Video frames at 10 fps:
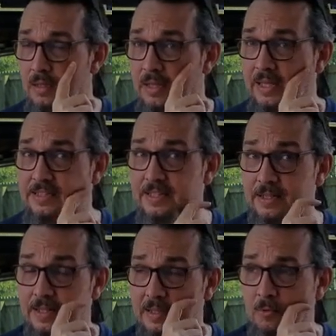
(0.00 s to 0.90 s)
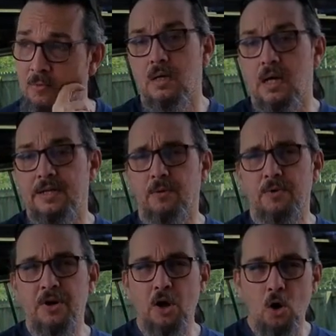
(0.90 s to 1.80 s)
antenna cable. I
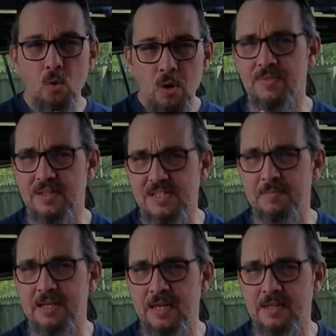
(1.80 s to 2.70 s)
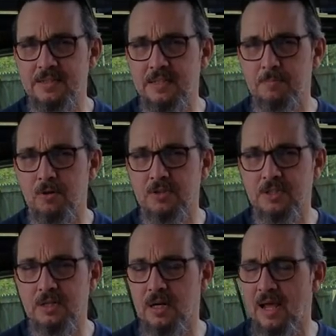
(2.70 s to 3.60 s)
don't know the CB antenna part is
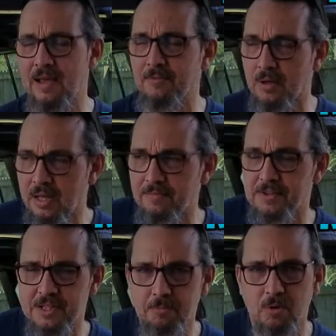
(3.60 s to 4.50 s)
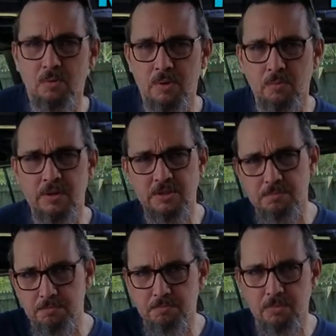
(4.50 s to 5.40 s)
gonna. I have a temporary one, the one to
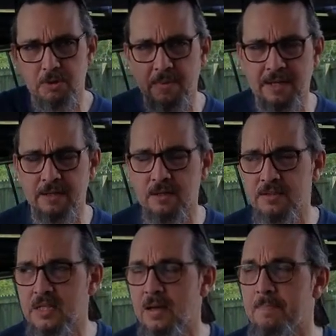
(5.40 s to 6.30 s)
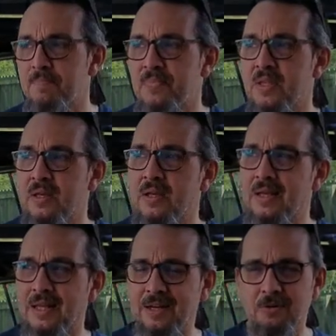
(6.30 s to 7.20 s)
put the magnet on the top,
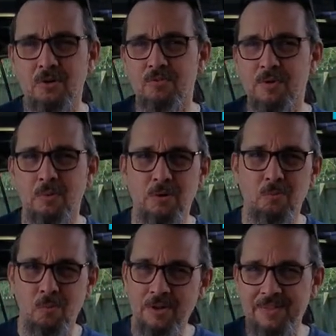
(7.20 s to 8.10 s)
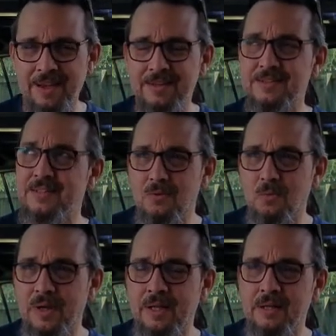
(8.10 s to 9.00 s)
and I don't know if I want to run that
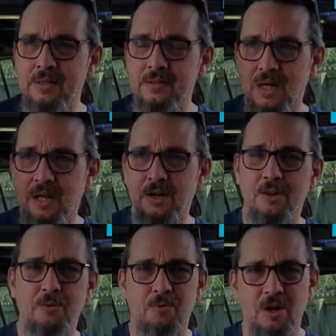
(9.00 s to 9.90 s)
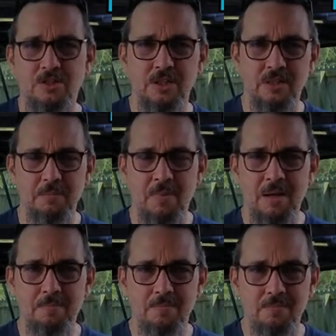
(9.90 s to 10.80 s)
when another project that might
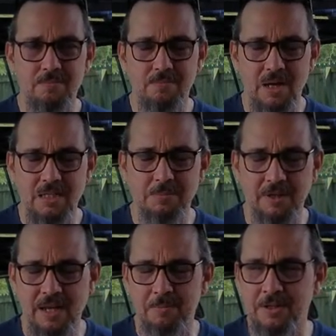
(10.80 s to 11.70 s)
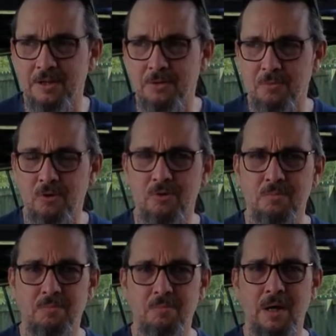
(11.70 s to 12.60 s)
possibly happen down the road
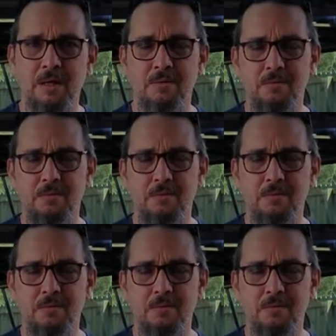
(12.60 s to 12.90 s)
might